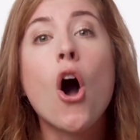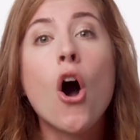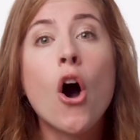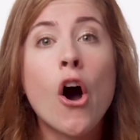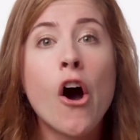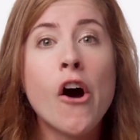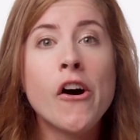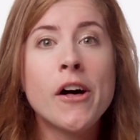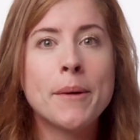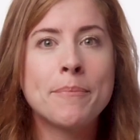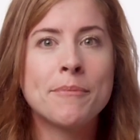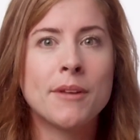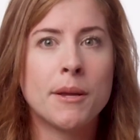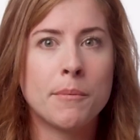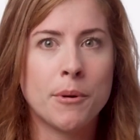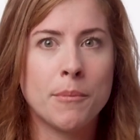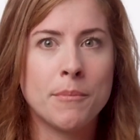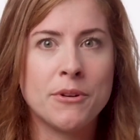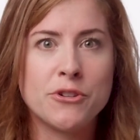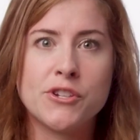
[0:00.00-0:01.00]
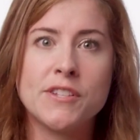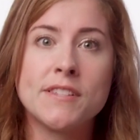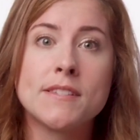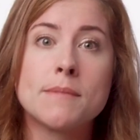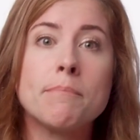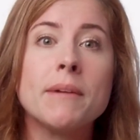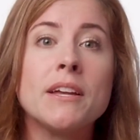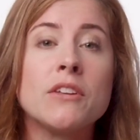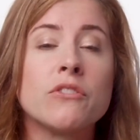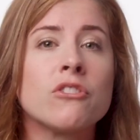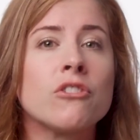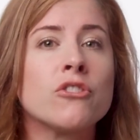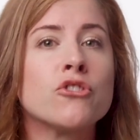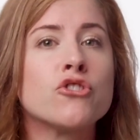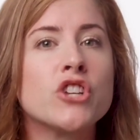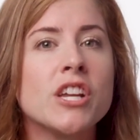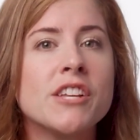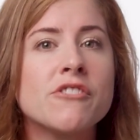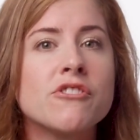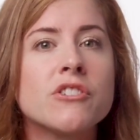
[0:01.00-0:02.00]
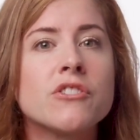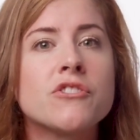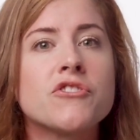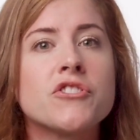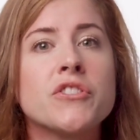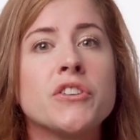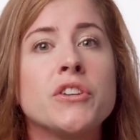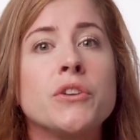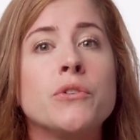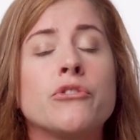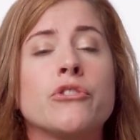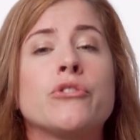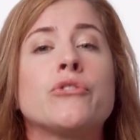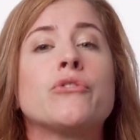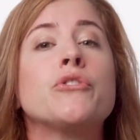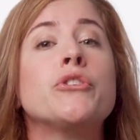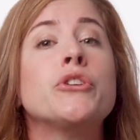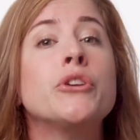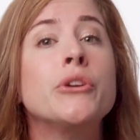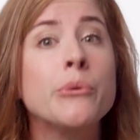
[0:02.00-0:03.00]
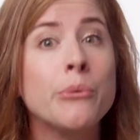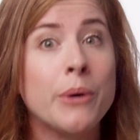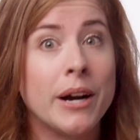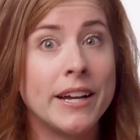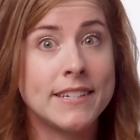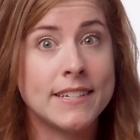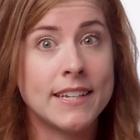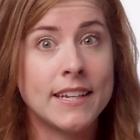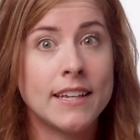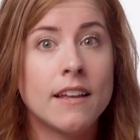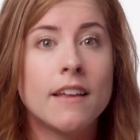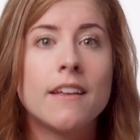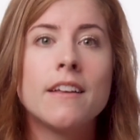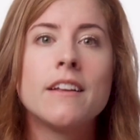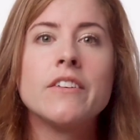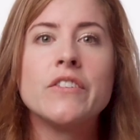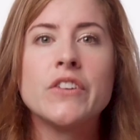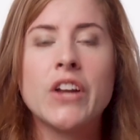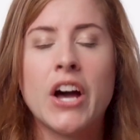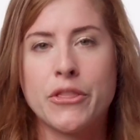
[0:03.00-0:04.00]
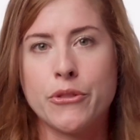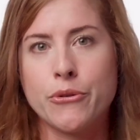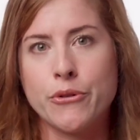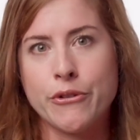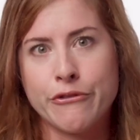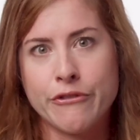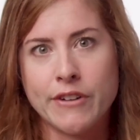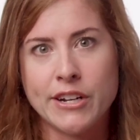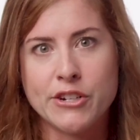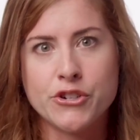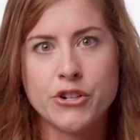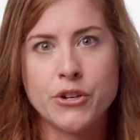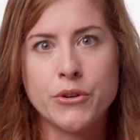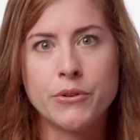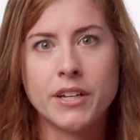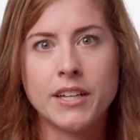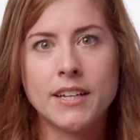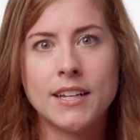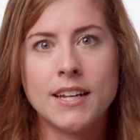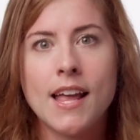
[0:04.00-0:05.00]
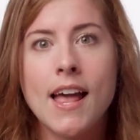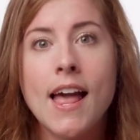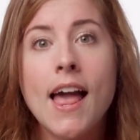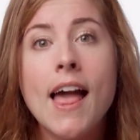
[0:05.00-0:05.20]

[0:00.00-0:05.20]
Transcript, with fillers: all update permissions based on changes to the user's UID, not the refresh token.